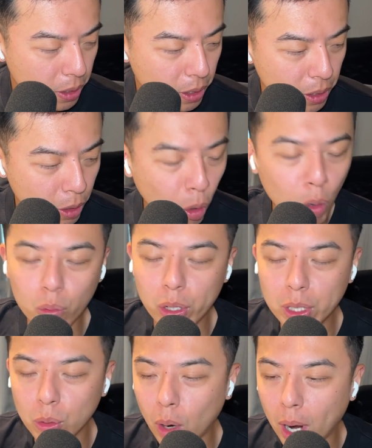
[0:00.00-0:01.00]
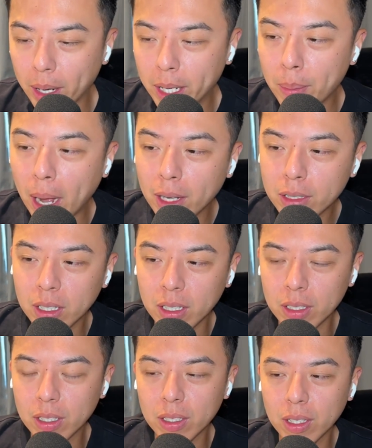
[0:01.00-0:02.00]
the whole reason why I keep asking
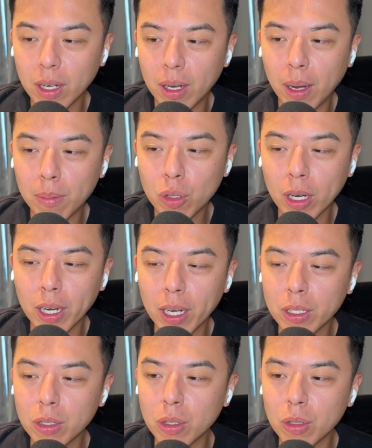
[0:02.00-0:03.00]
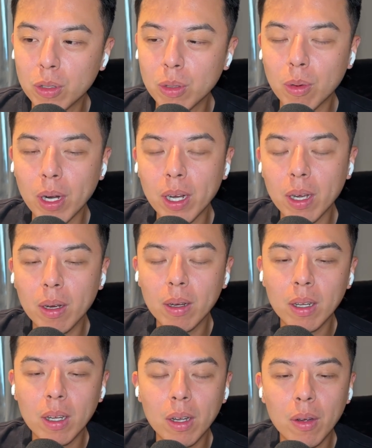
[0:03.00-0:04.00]
is because I'm trying to get into YouTube right now
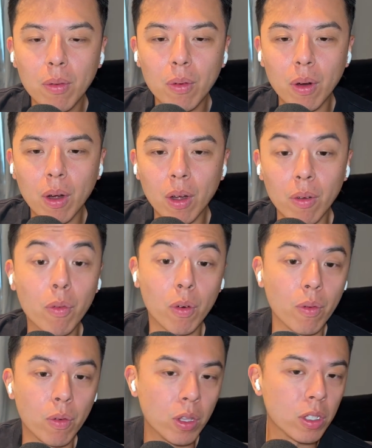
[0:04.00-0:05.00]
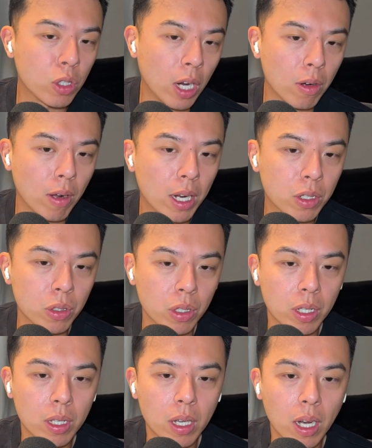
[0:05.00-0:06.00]
for this channel
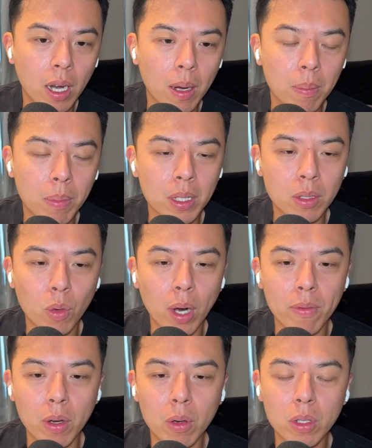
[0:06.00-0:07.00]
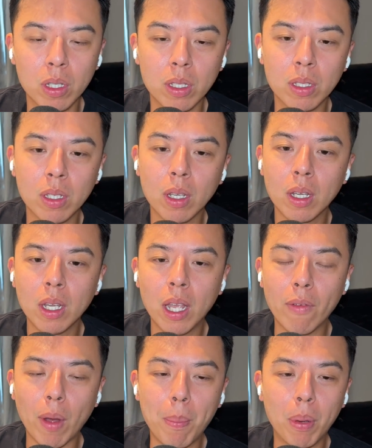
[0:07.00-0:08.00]
actually. Because of what I've noticed is
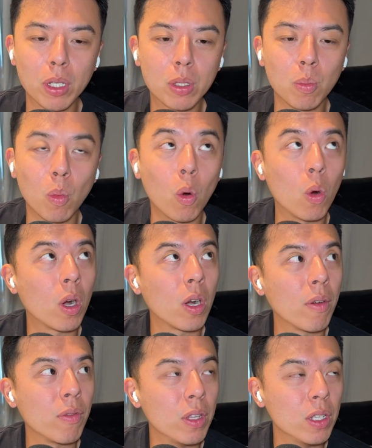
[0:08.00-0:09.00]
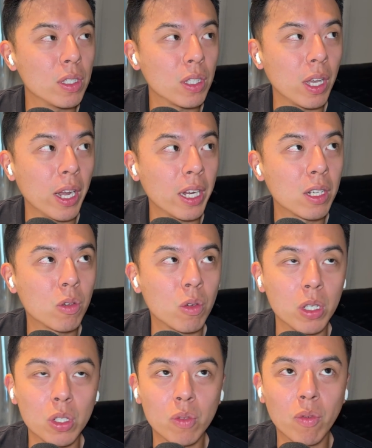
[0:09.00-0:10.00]
if I push more of these like
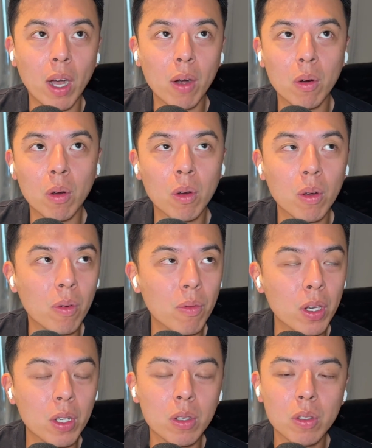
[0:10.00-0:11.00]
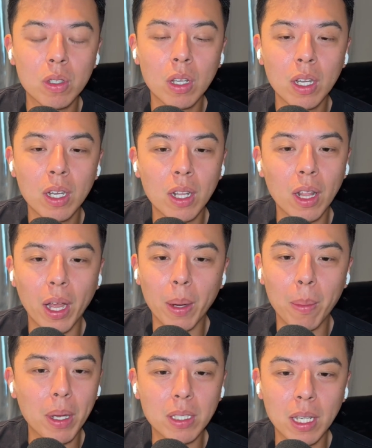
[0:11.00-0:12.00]
cringe viral videos,
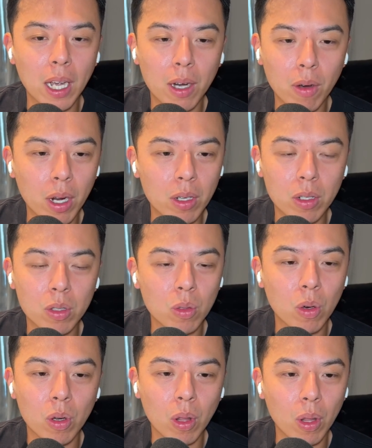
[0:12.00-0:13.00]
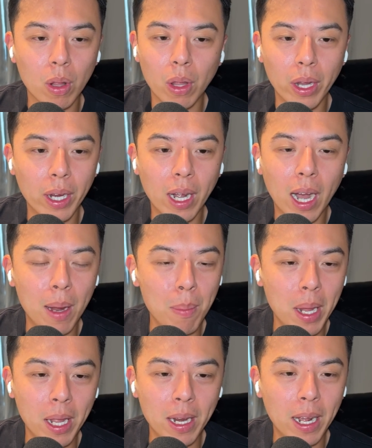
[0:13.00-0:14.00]
like best AI writers or like I
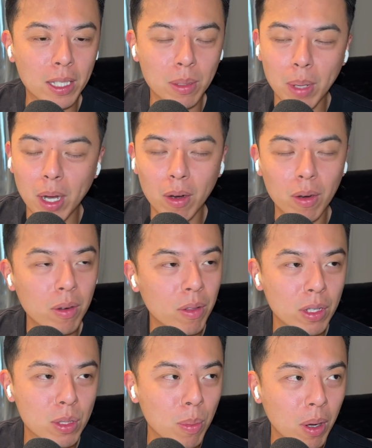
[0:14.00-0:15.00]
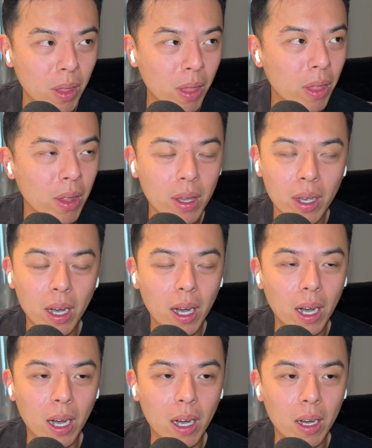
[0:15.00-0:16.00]
made X amount this month,
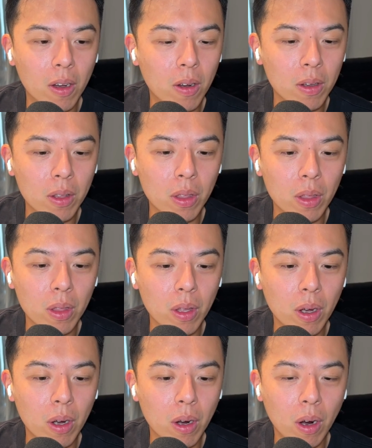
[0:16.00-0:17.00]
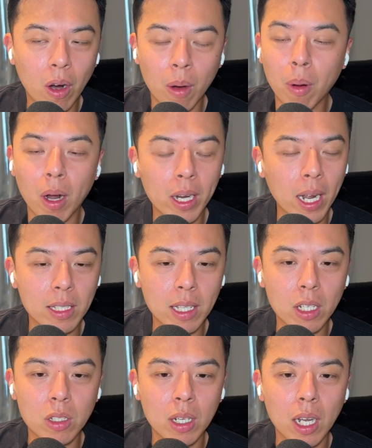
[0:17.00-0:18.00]
uh, our podcast
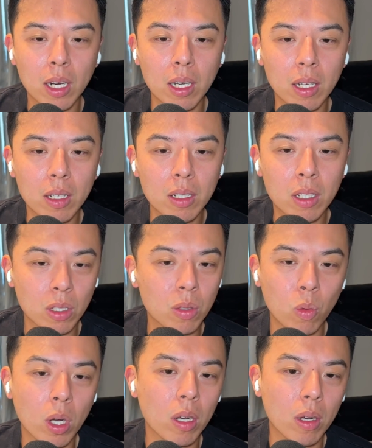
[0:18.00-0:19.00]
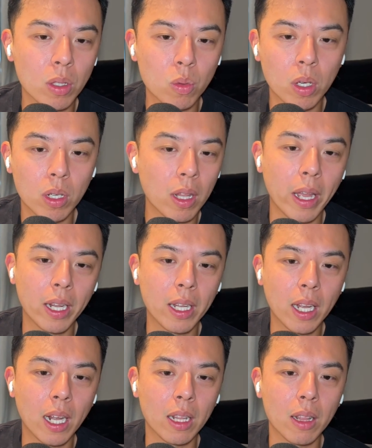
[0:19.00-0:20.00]
actually kind of does well as well. It like
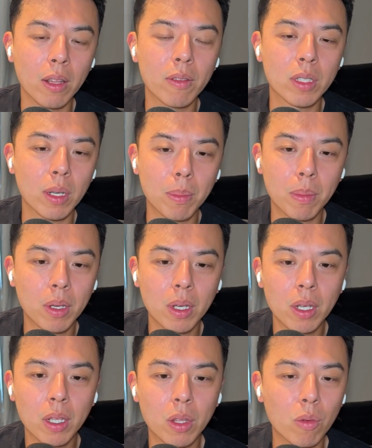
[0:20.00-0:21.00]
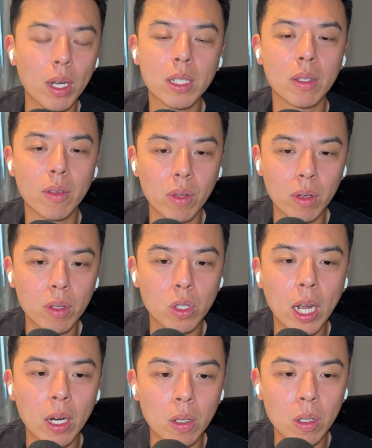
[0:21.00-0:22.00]
kind of lifts up the rest of the
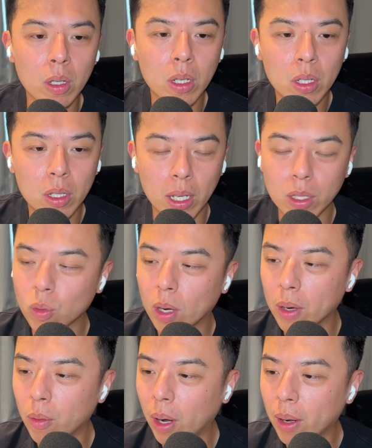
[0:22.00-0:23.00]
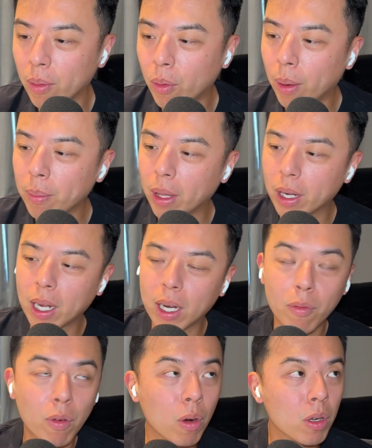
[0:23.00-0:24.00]
channel. Hence why I'm like kind
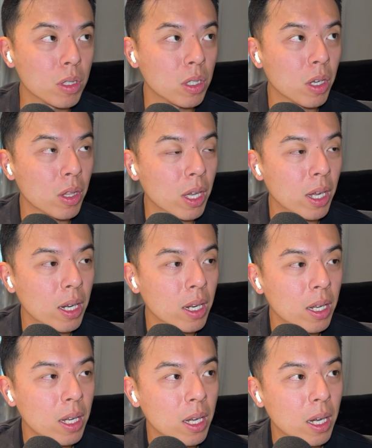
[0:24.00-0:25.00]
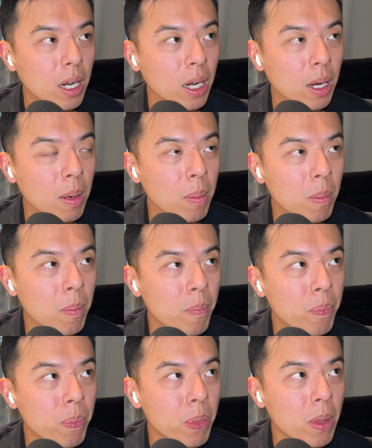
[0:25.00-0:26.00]
of focusing on that. Um,
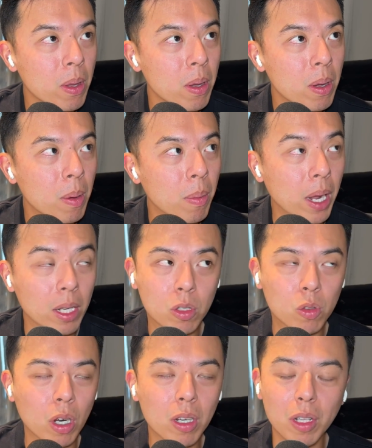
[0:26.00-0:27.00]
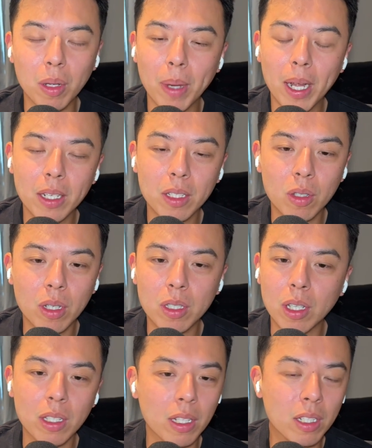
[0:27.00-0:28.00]
but yeah, struggling, man.
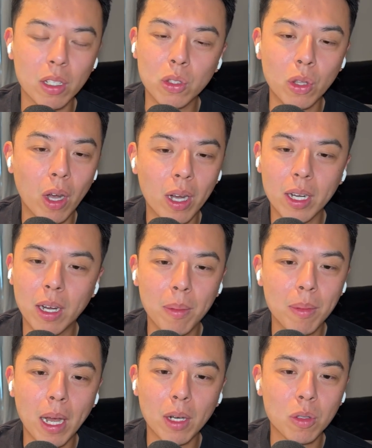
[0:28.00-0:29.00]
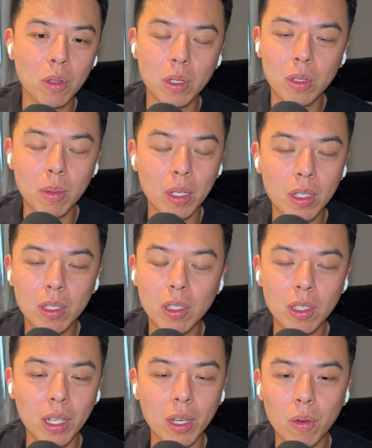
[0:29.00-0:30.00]
It does not come naturally to me. This is
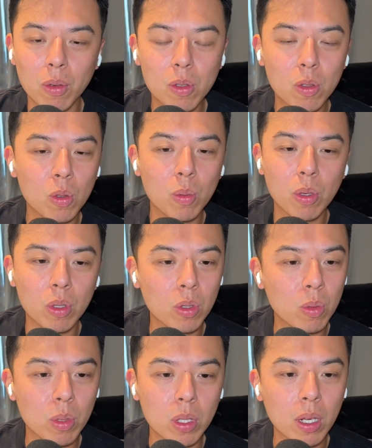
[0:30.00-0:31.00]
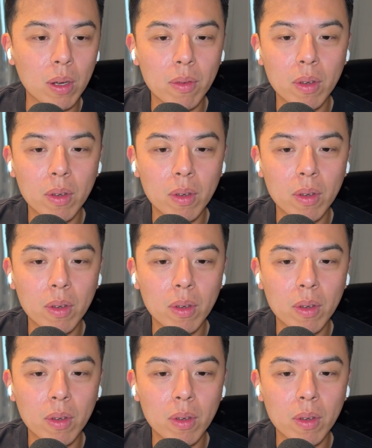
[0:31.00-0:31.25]
like super super tough.